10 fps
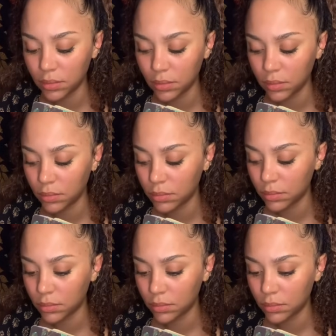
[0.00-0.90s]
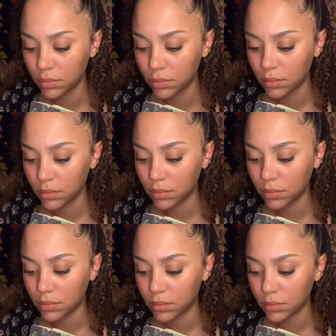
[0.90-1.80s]

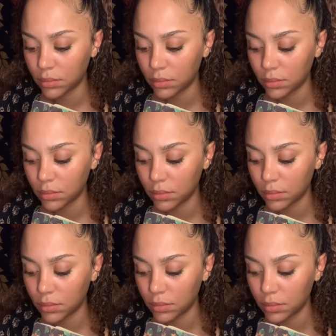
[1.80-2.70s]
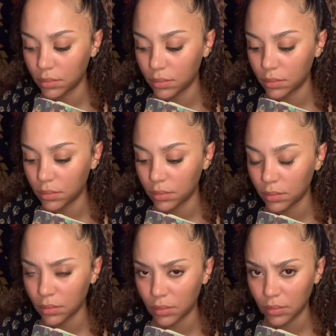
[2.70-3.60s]

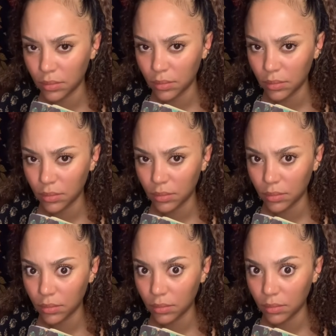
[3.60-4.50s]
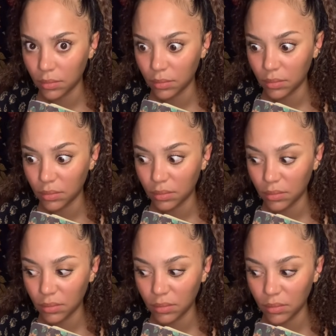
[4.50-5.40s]

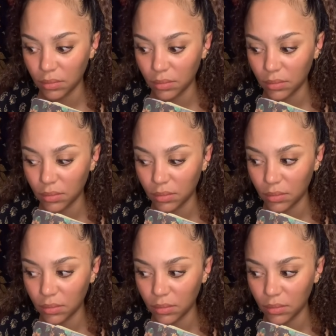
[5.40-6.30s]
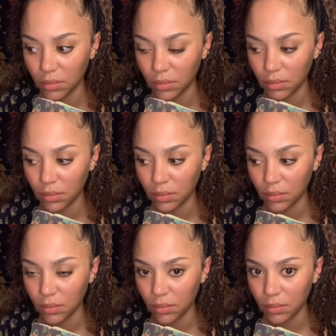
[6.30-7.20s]
No one is speaking in this clip.